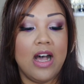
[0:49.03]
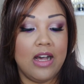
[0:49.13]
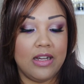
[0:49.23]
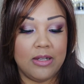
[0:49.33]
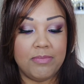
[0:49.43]

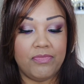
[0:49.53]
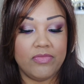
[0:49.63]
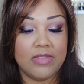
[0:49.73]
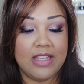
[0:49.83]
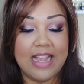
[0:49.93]

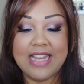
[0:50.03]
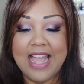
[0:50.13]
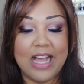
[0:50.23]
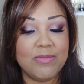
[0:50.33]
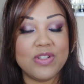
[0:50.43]
And
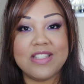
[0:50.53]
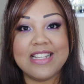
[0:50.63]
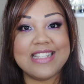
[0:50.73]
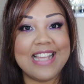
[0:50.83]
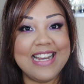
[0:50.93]
yeah, I'm just
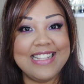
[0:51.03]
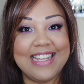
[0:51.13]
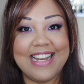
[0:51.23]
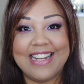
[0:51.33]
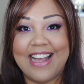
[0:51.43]
excited
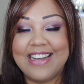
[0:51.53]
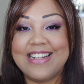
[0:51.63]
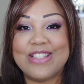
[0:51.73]
that I got it.